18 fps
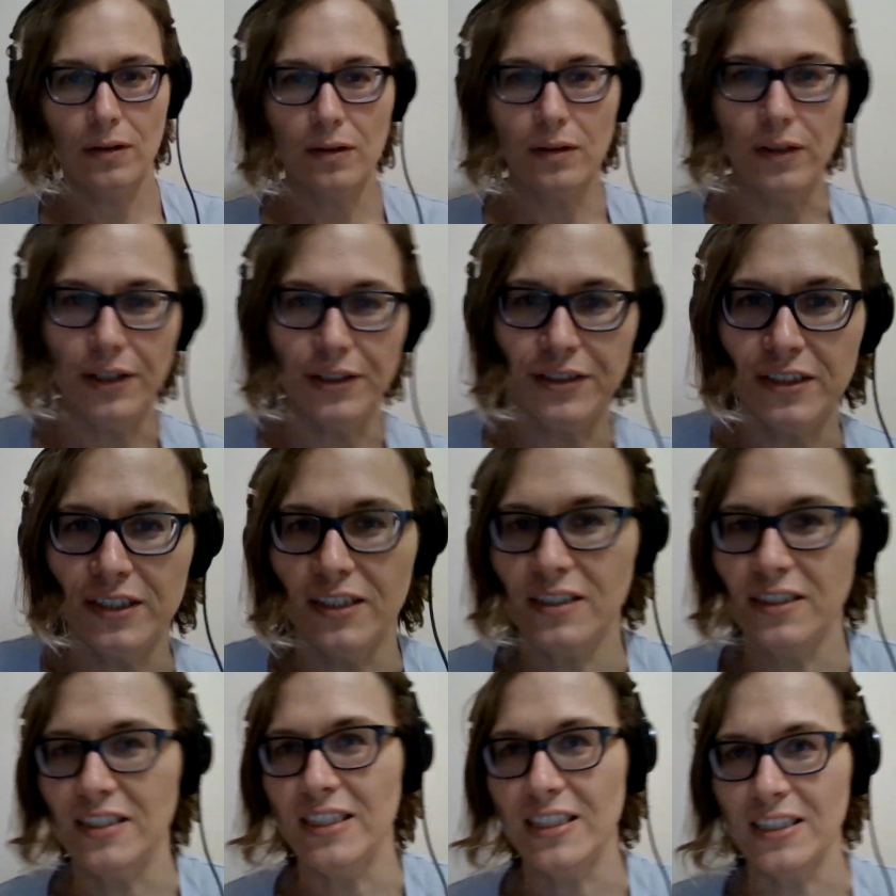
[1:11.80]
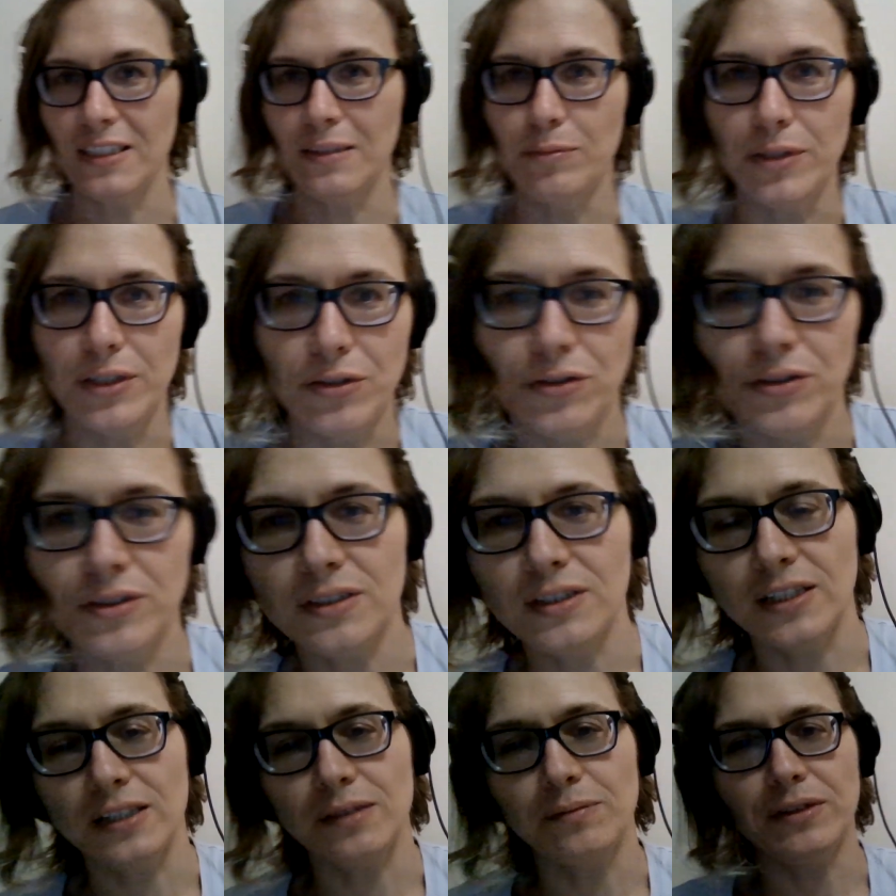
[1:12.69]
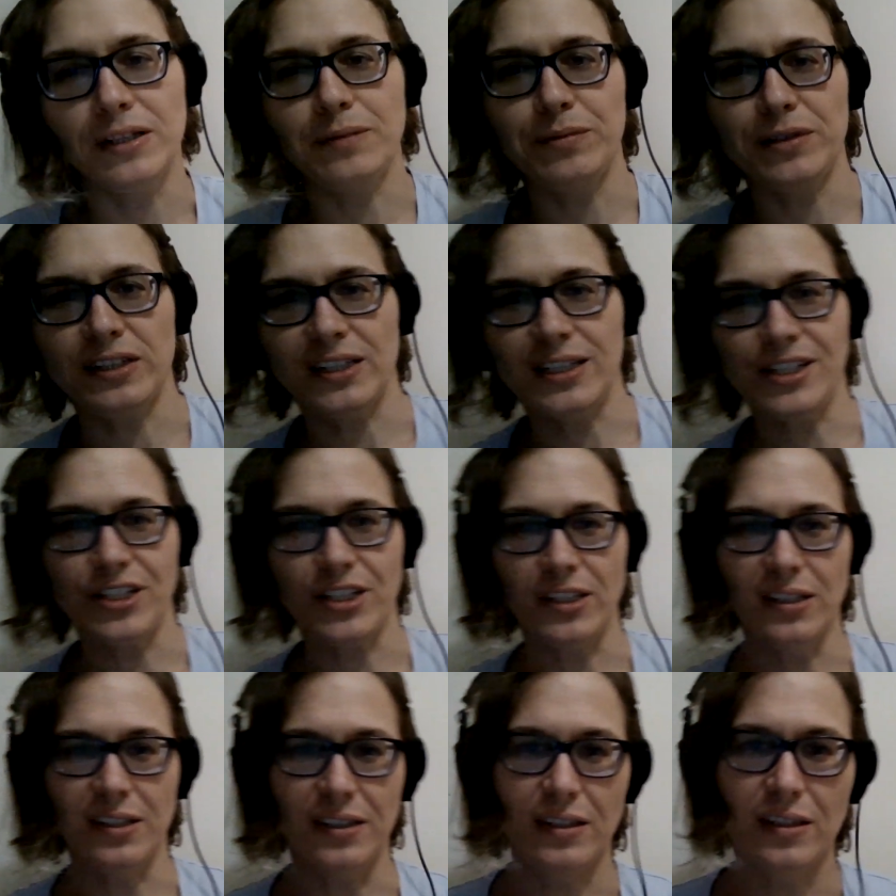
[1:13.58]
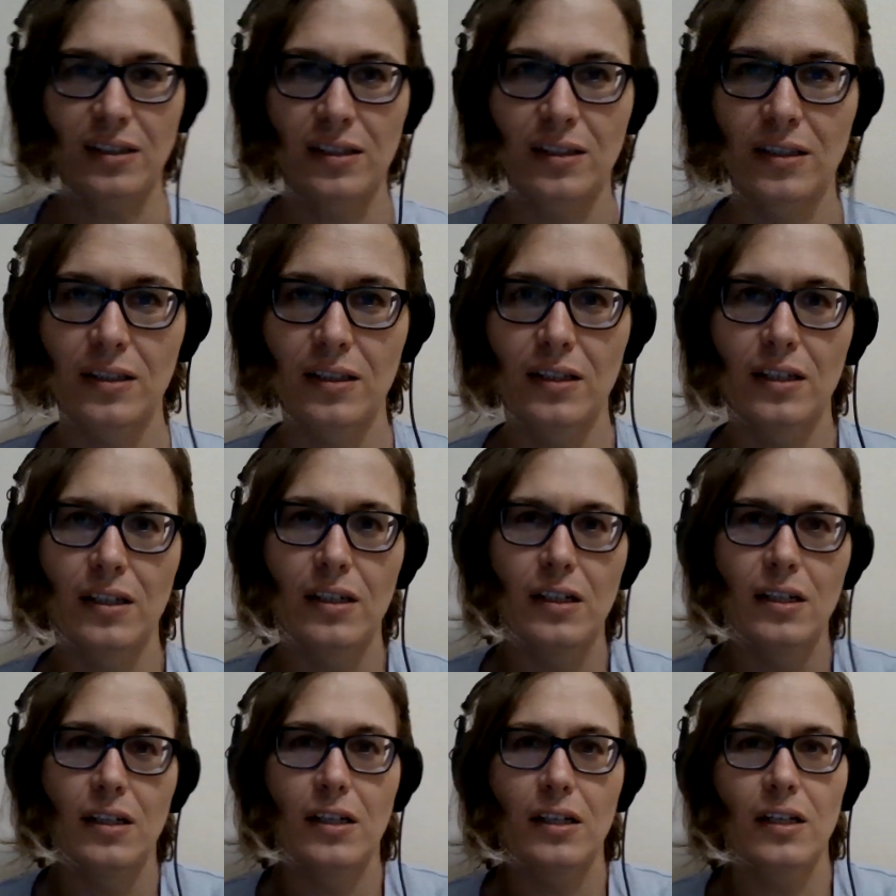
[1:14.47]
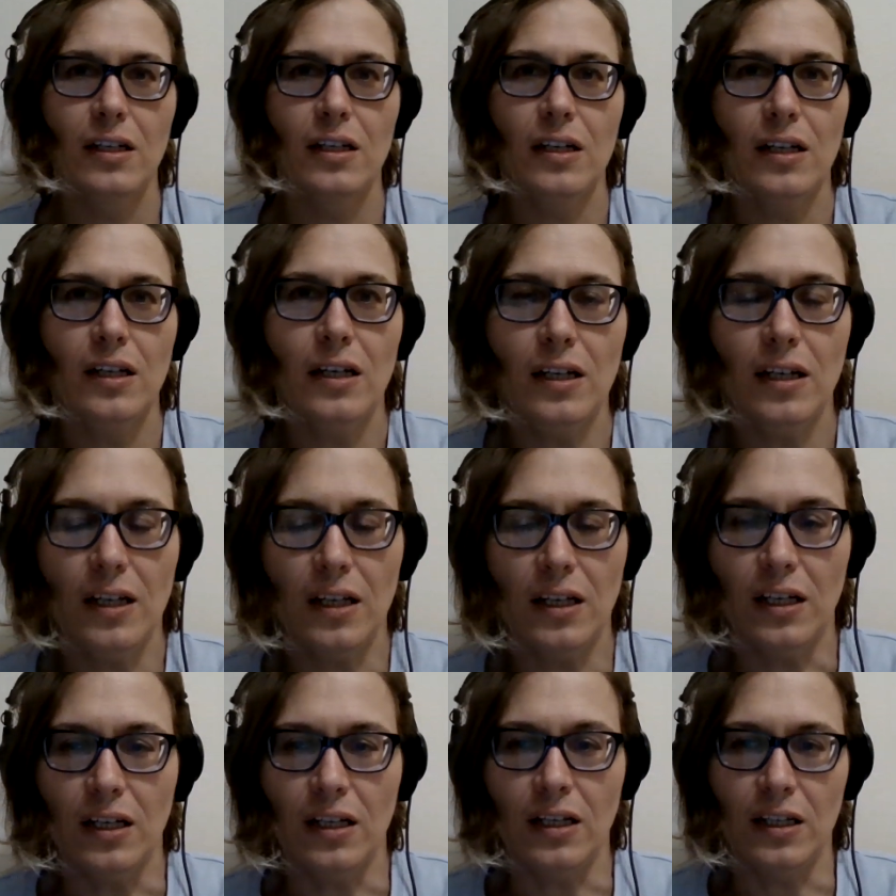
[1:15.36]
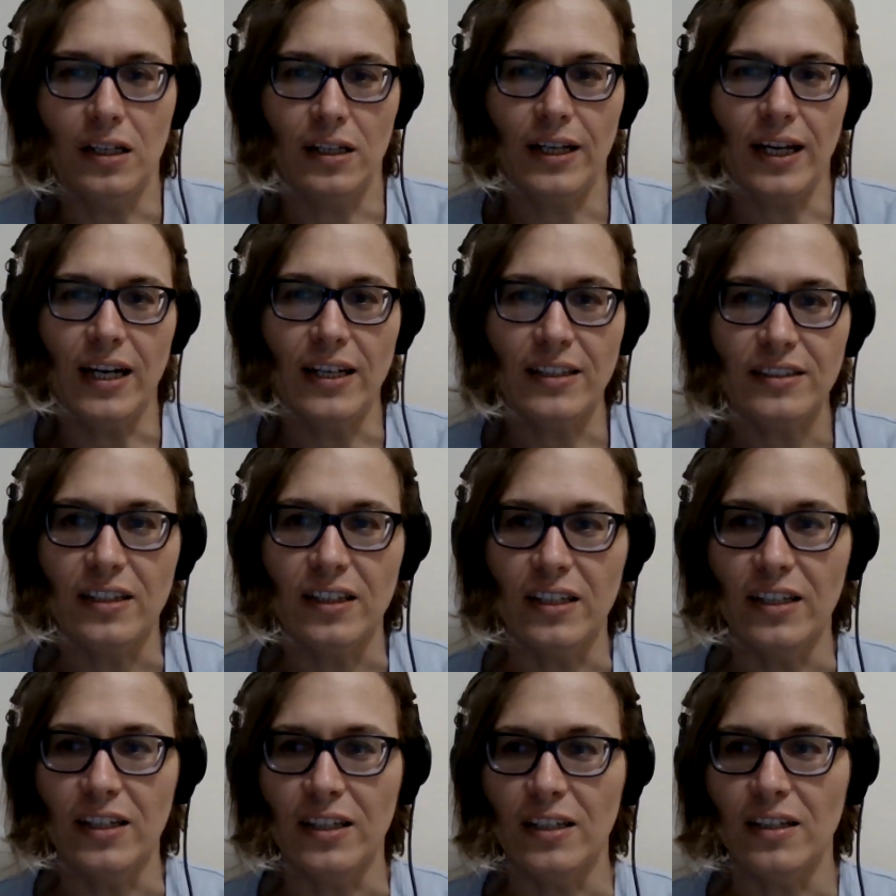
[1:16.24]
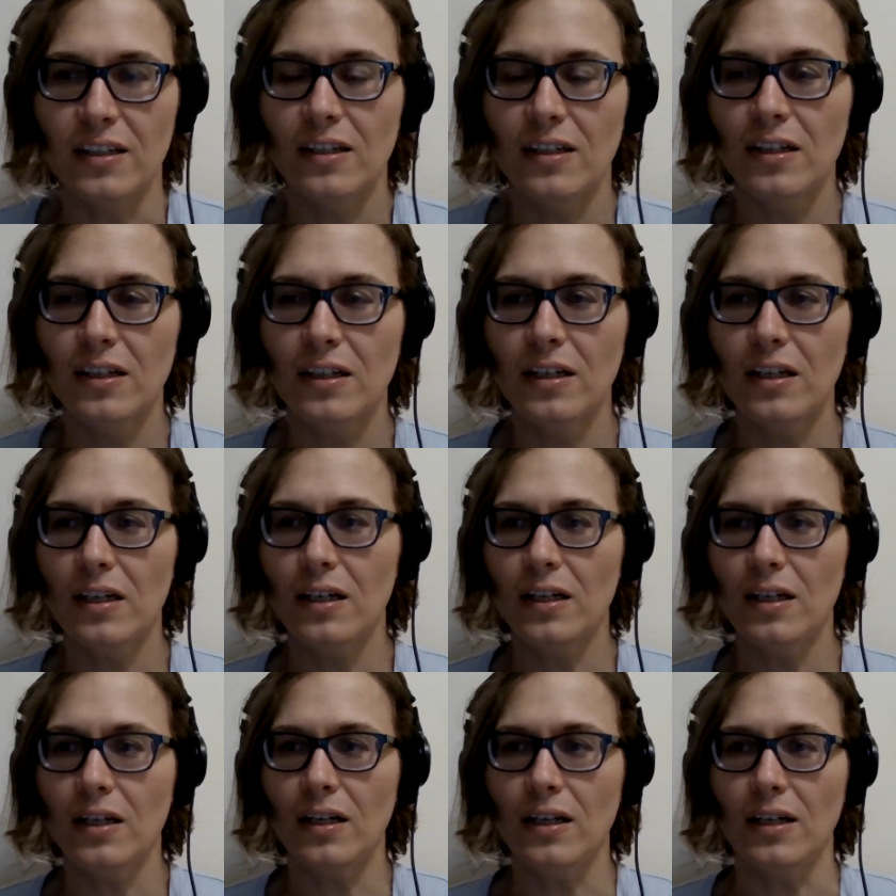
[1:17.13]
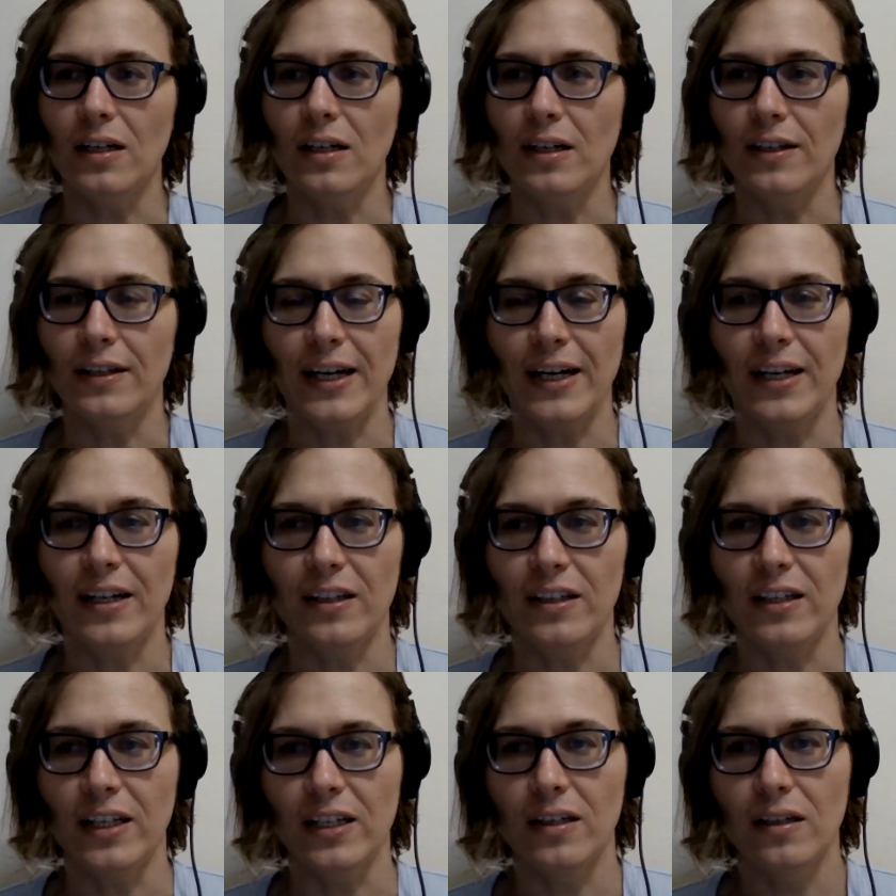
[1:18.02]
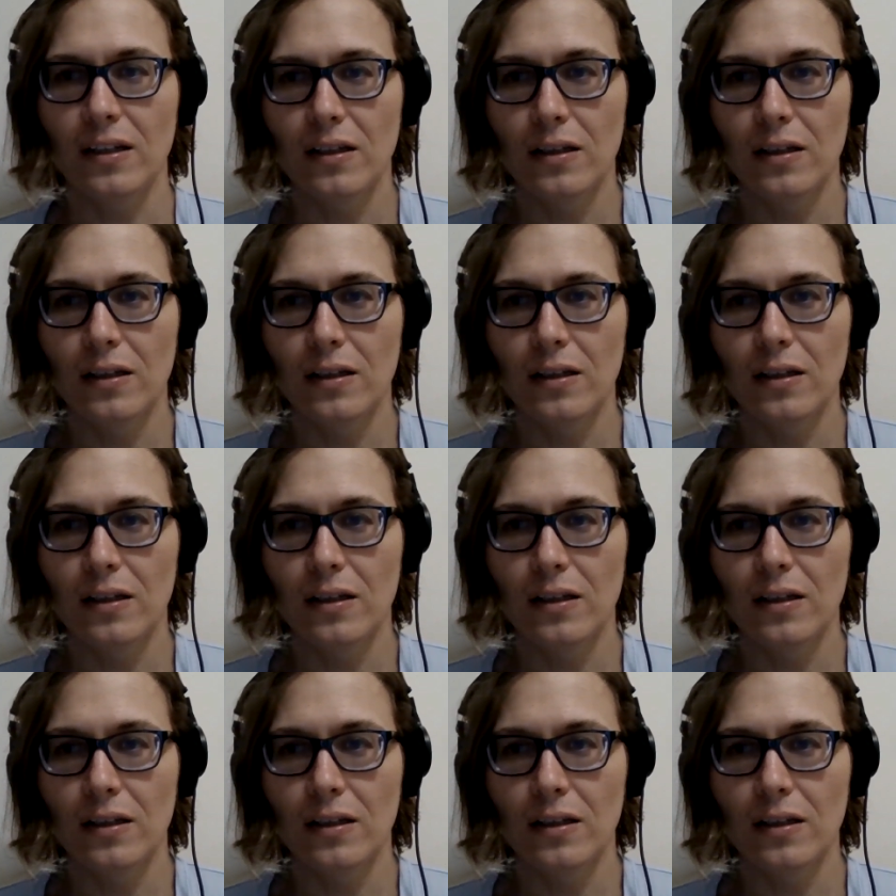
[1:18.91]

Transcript: narcissistic abuse, manipulation, and gaslighting, that kind of thing.